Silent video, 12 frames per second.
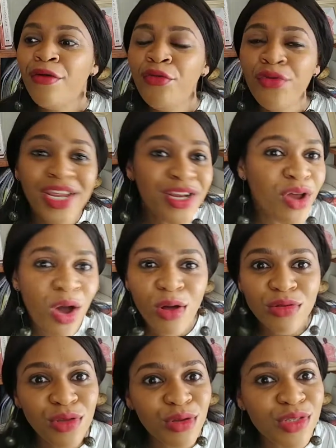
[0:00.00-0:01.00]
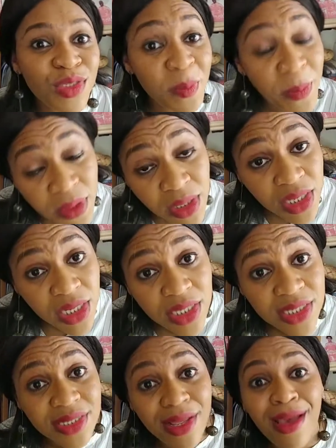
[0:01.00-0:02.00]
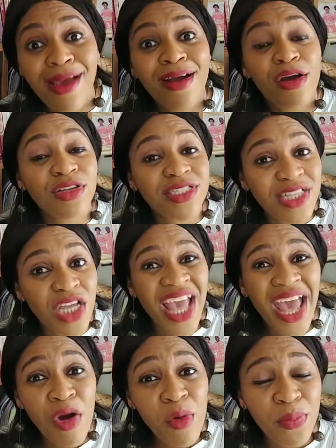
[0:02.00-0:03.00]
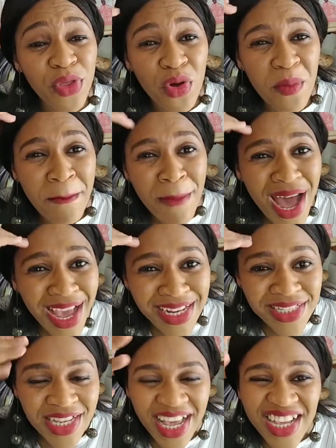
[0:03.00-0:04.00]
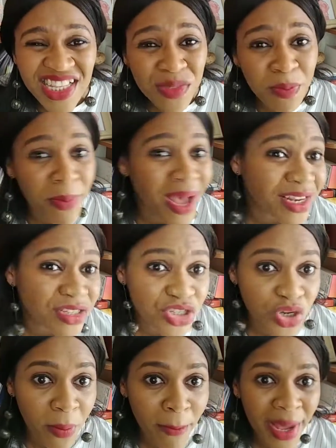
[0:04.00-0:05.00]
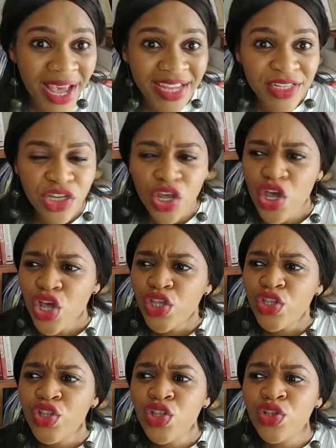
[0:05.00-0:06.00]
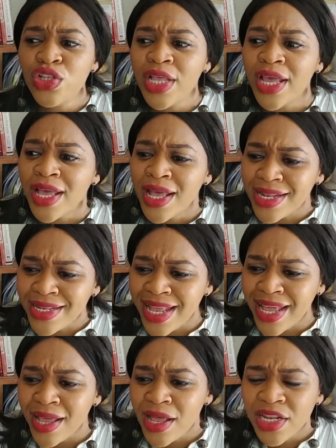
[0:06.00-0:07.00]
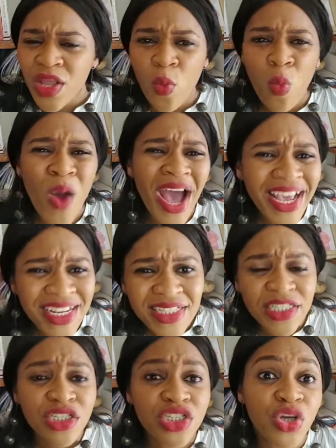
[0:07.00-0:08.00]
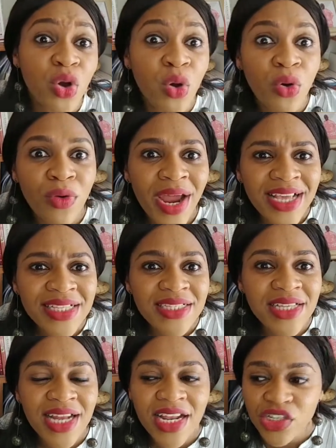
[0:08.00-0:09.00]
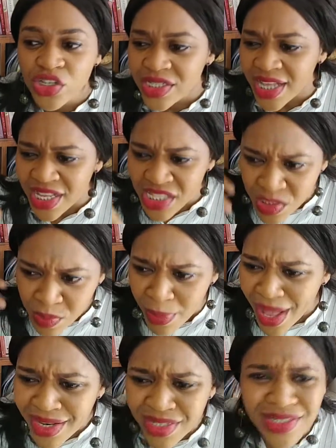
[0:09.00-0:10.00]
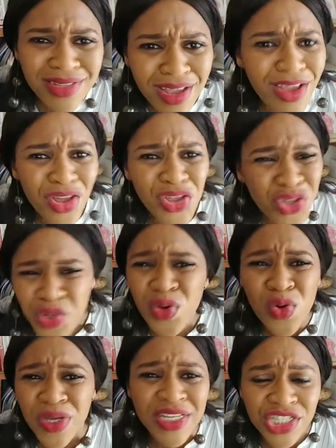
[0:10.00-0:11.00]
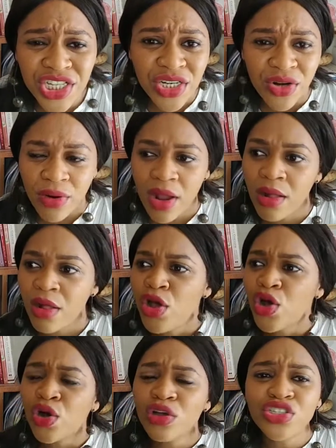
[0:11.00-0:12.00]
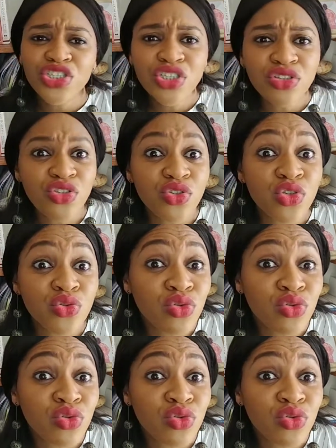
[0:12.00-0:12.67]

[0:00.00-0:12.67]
Read all those books, because they help your mind, they expand your mind, they widen your horizon and just expand you in general. Continue to